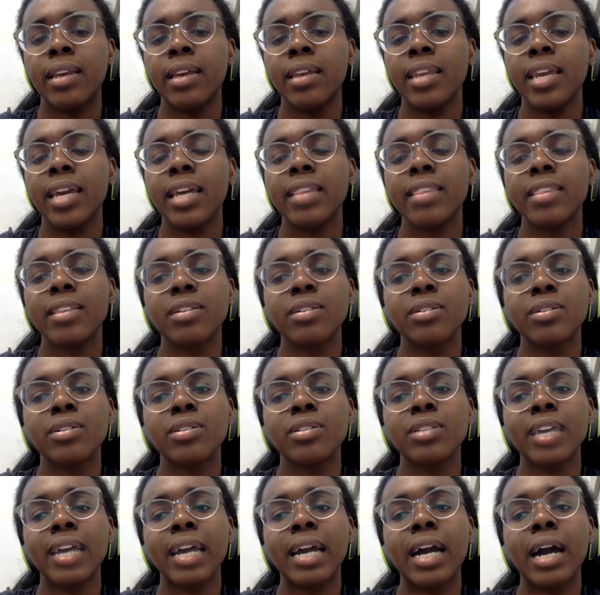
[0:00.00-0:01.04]
Like, there
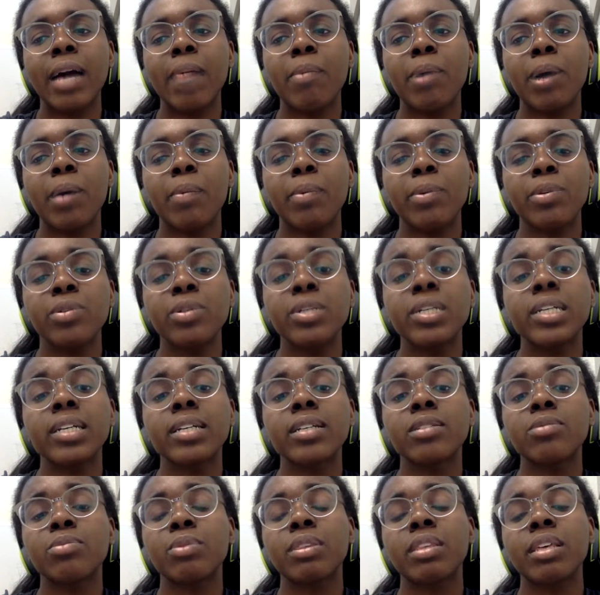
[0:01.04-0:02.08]
is like a couple
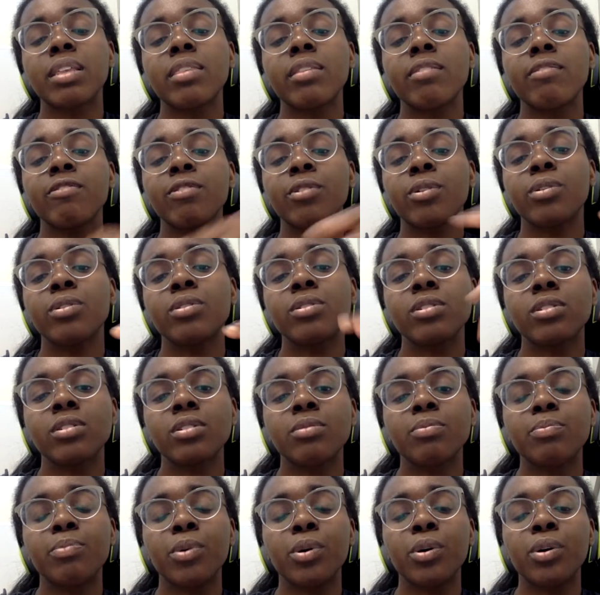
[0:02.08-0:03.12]
opportunities within the first
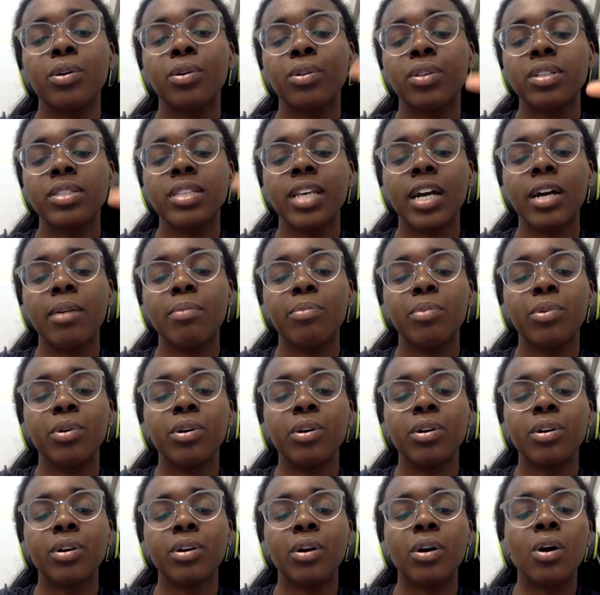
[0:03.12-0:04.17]
book or the second
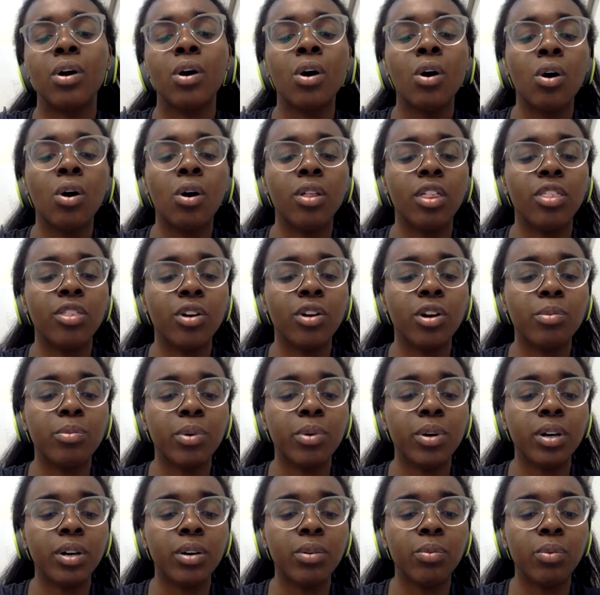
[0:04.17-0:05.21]
book or the third
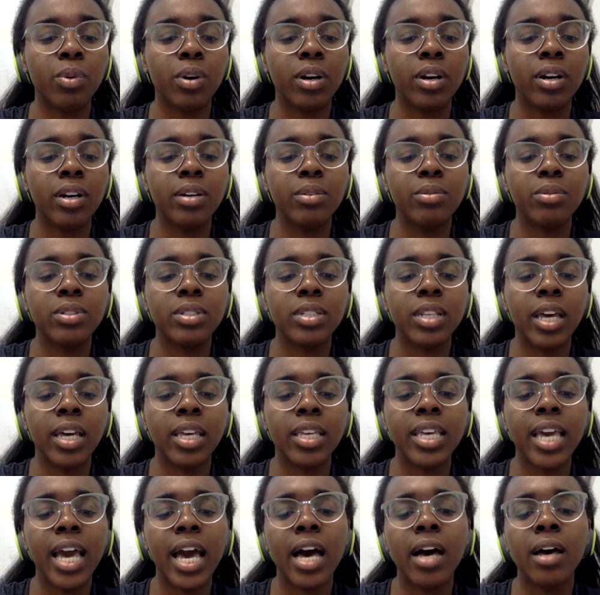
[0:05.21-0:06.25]
book where it was like,
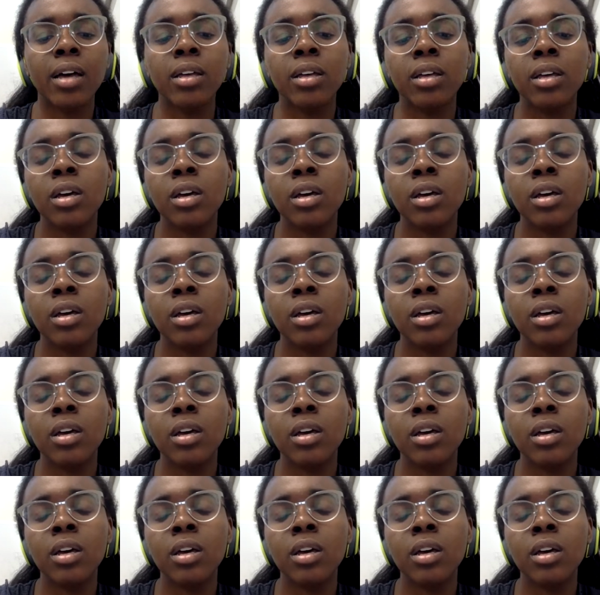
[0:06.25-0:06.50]
yeah,